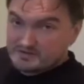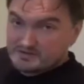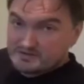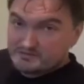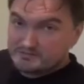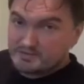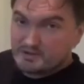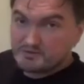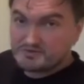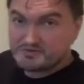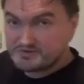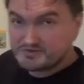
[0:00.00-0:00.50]
The
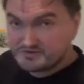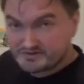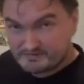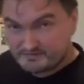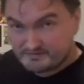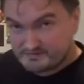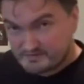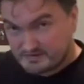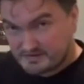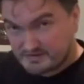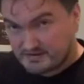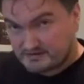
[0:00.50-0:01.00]
posters are
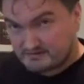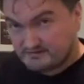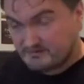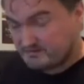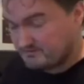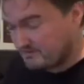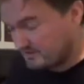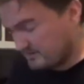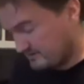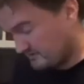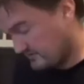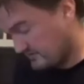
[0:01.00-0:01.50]
fucking
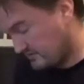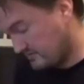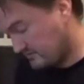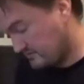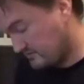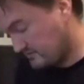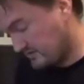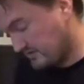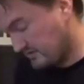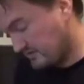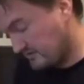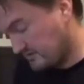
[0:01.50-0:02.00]
great, so
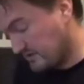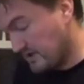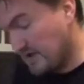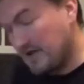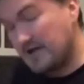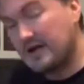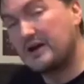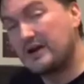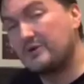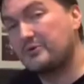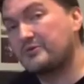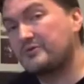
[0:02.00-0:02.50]
yeah.
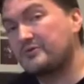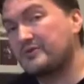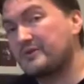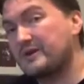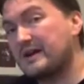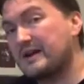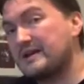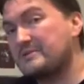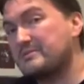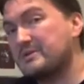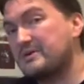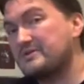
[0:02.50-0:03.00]
I wonder if I'll
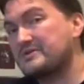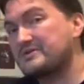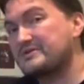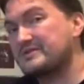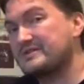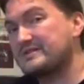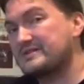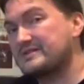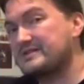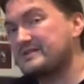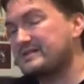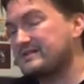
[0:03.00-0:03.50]
get any
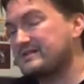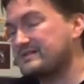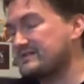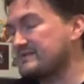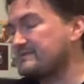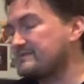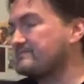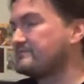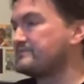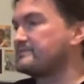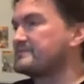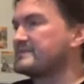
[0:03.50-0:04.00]
posters in these.
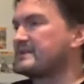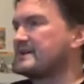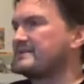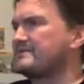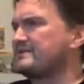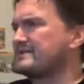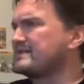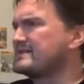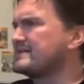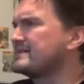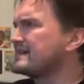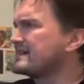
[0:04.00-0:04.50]
I
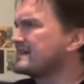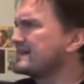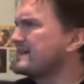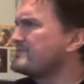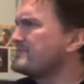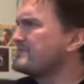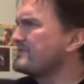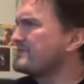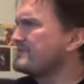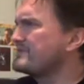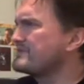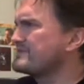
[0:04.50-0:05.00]

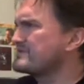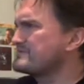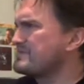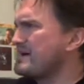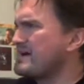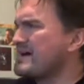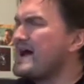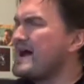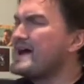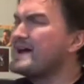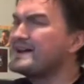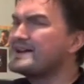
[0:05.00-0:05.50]
can't remember, I think it was
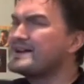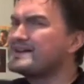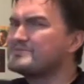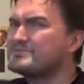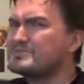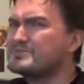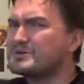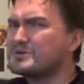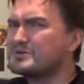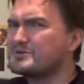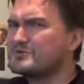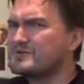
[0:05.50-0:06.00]
about 8
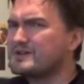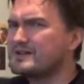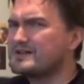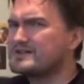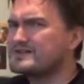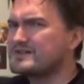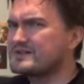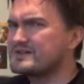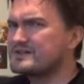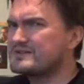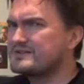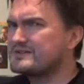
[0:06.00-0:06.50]

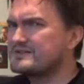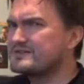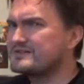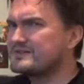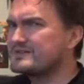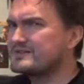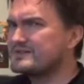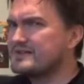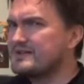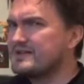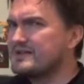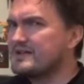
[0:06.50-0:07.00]
Blu-rays I
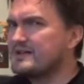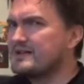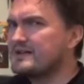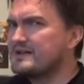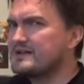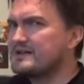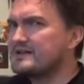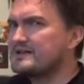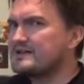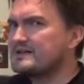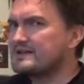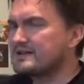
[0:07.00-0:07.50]
ordered.
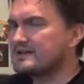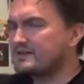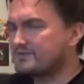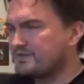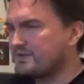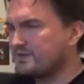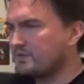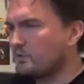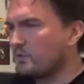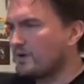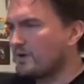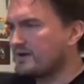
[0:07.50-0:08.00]
I had a
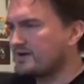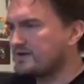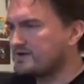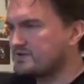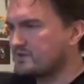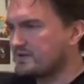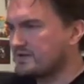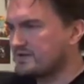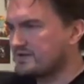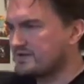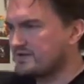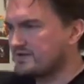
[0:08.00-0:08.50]
few wines
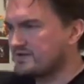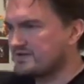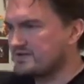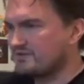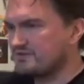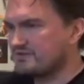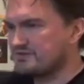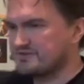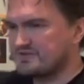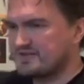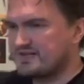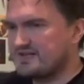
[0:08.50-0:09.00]
when I did it, so I
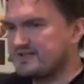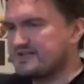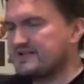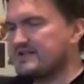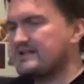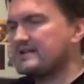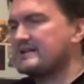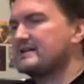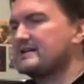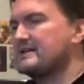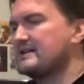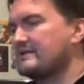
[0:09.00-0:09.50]
was just like,
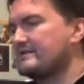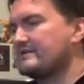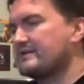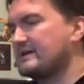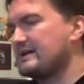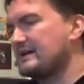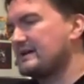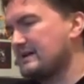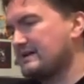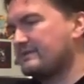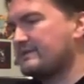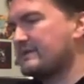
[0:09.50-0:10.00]
yeah,
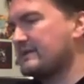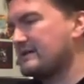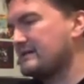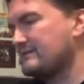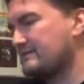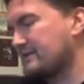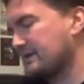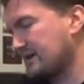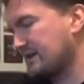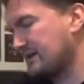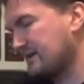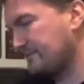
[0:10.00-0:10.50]
I'll have that,
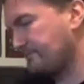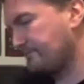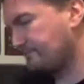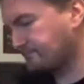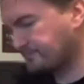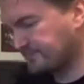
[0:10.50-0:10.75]
you know.